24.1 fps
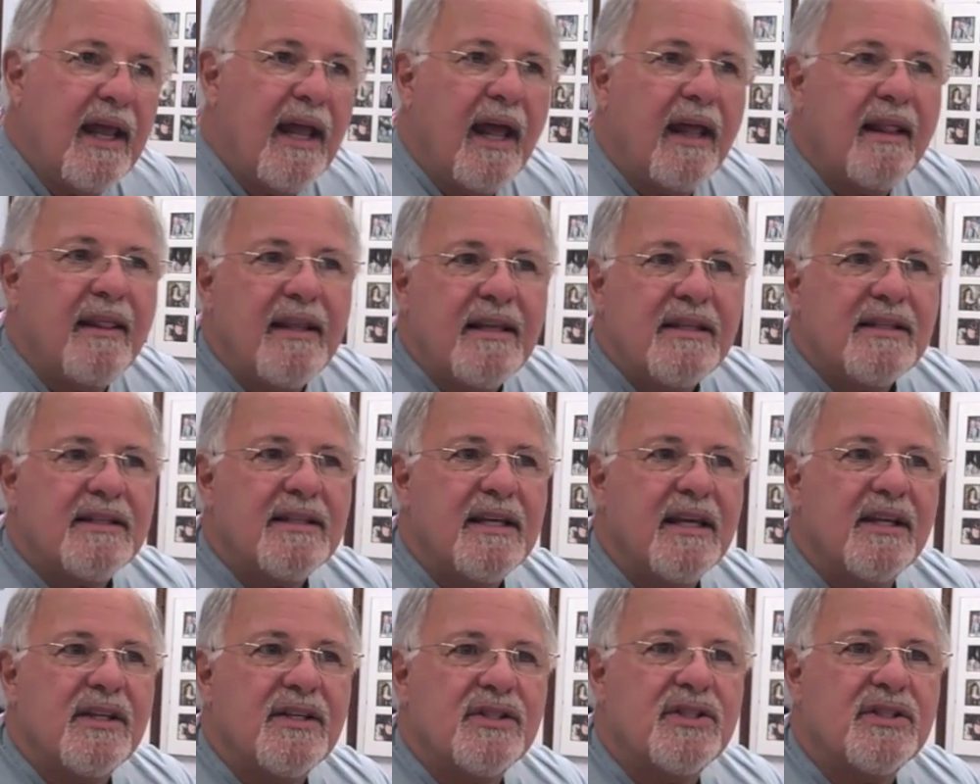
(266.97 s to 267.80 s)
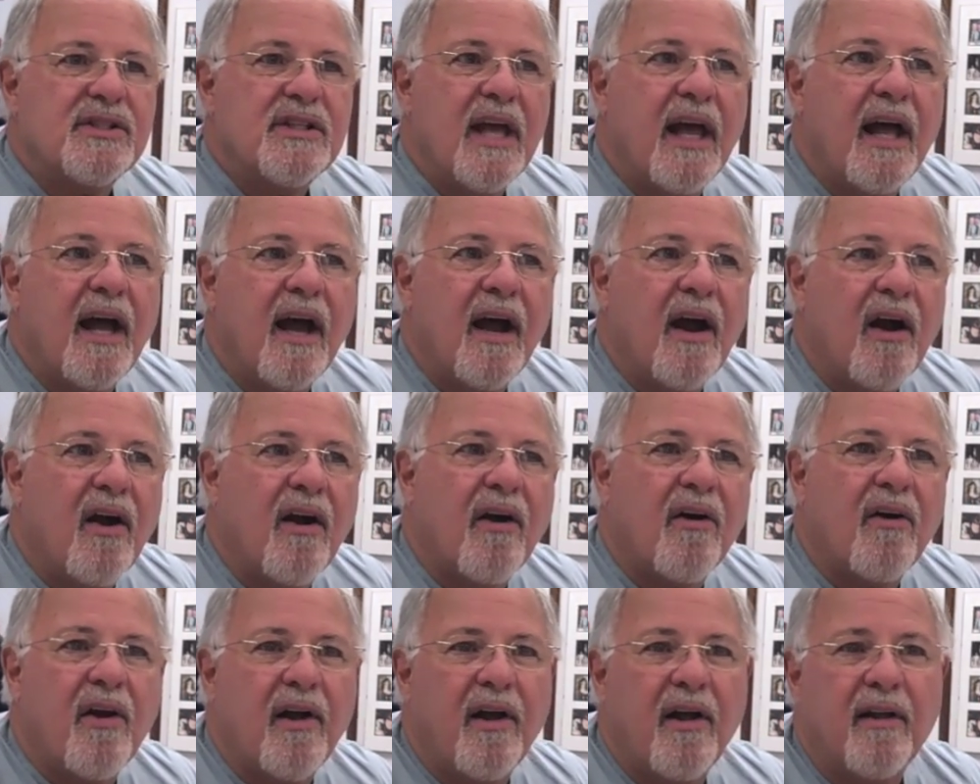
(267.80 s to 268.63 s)
And these things uh,
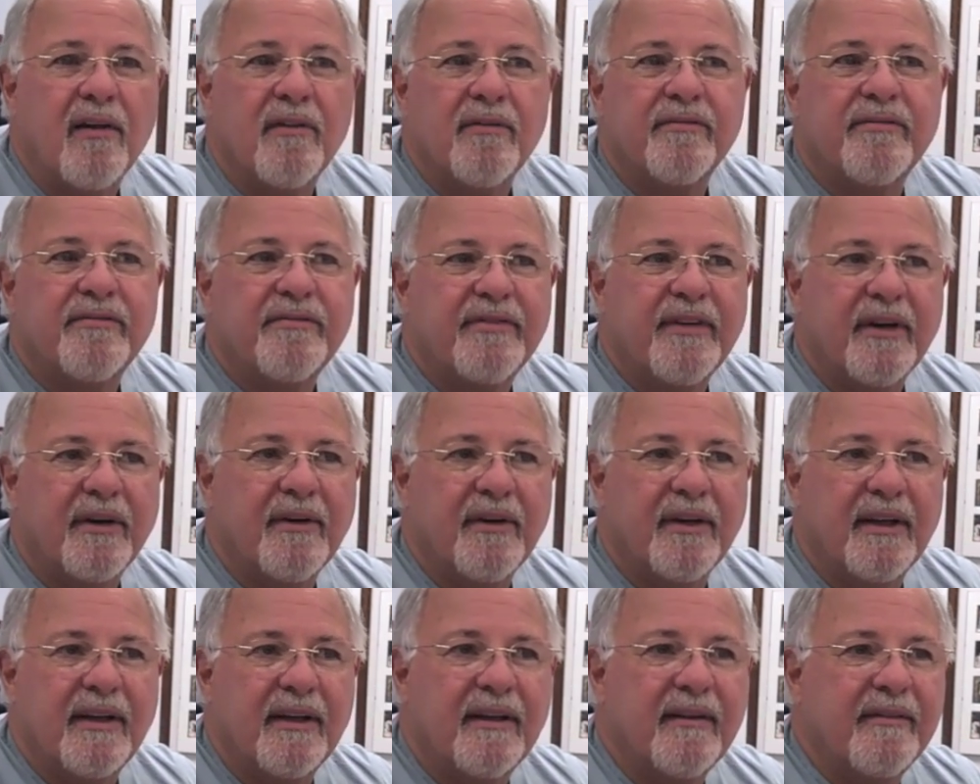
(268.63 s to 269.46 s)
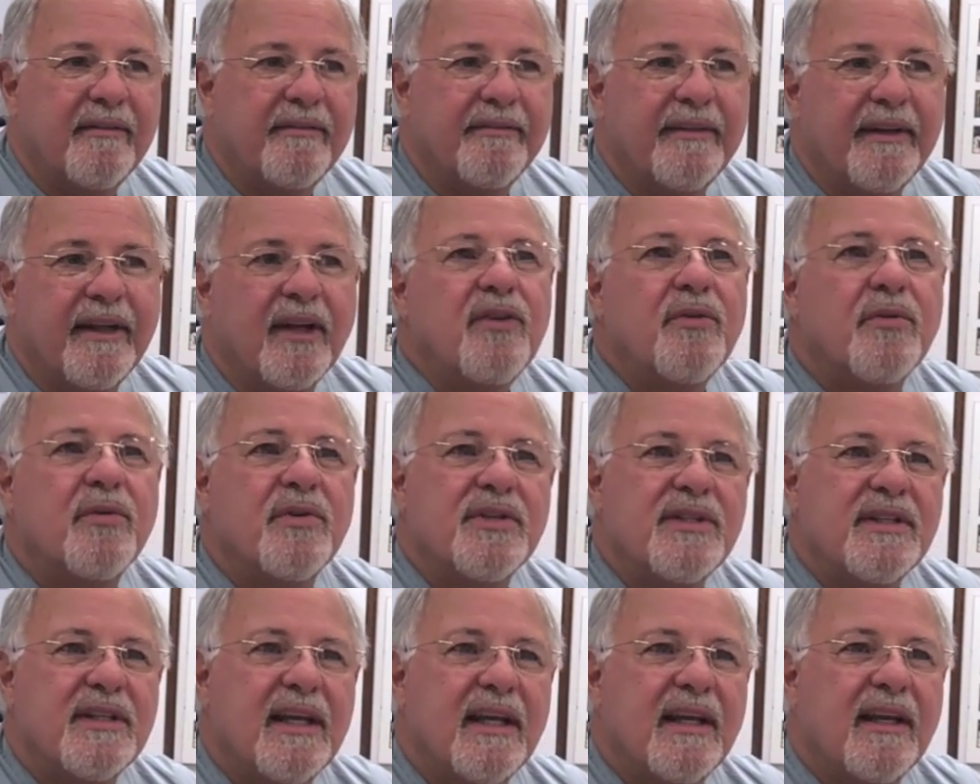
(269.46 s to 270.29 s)
are all very
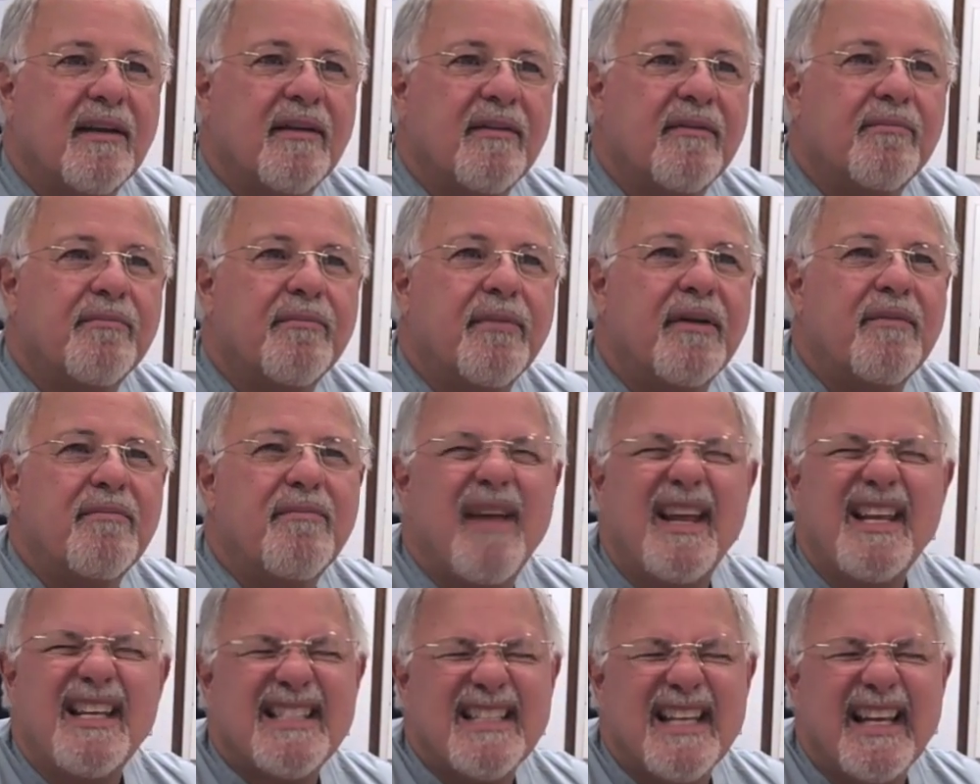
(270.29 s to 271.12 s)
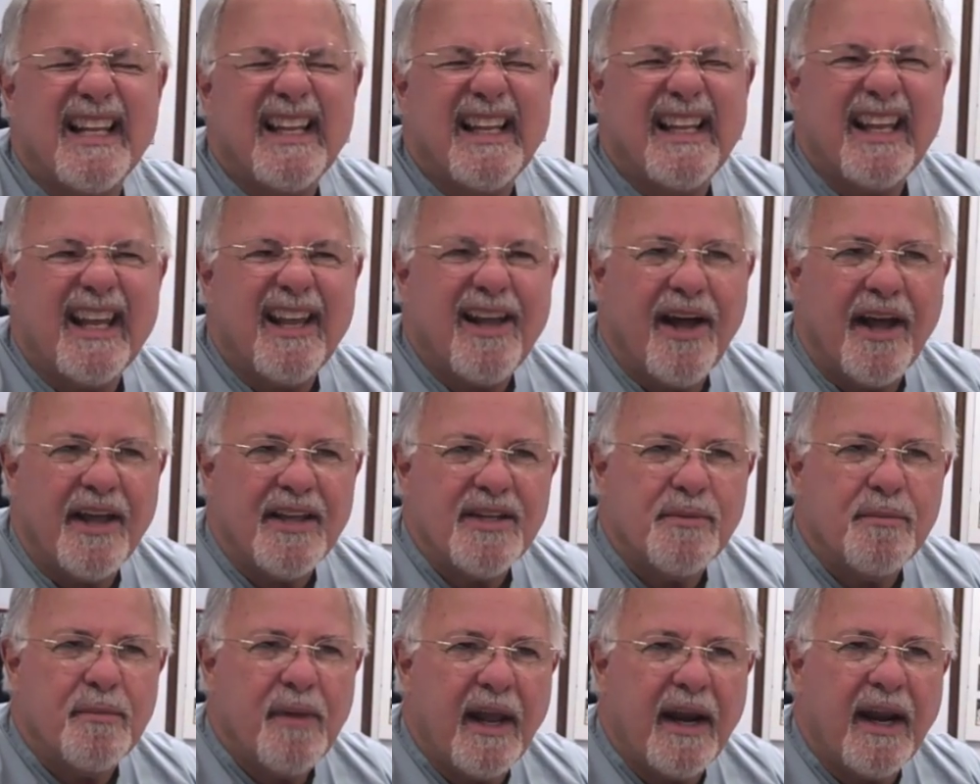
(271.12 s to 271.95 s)
interesting, but basically
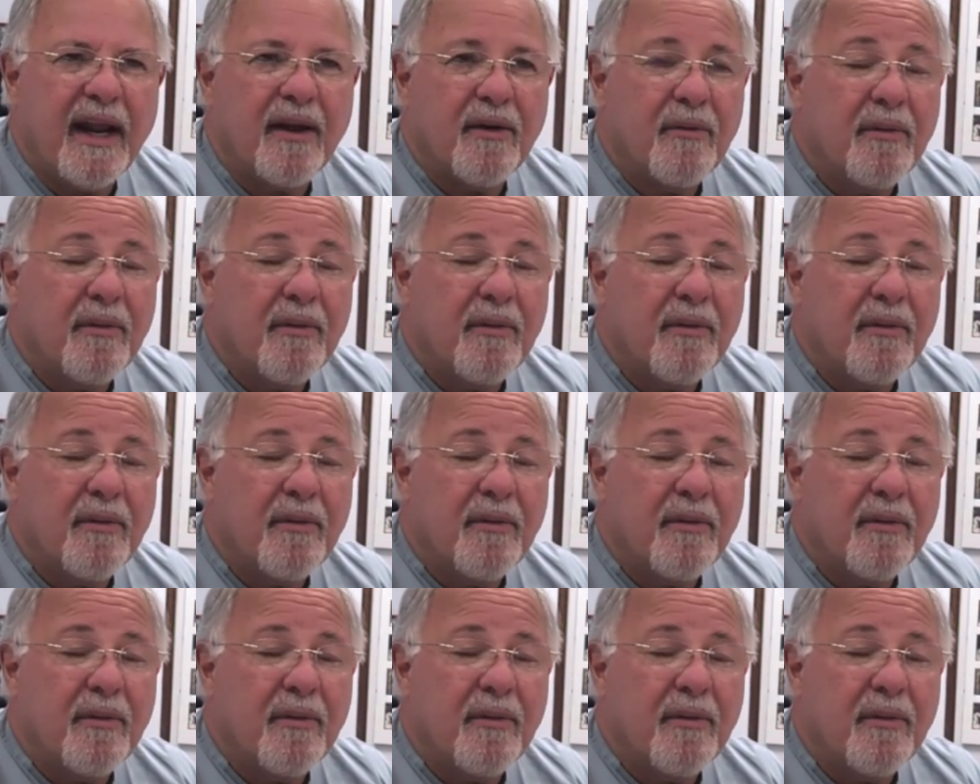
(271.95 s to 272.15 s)
cosmetic.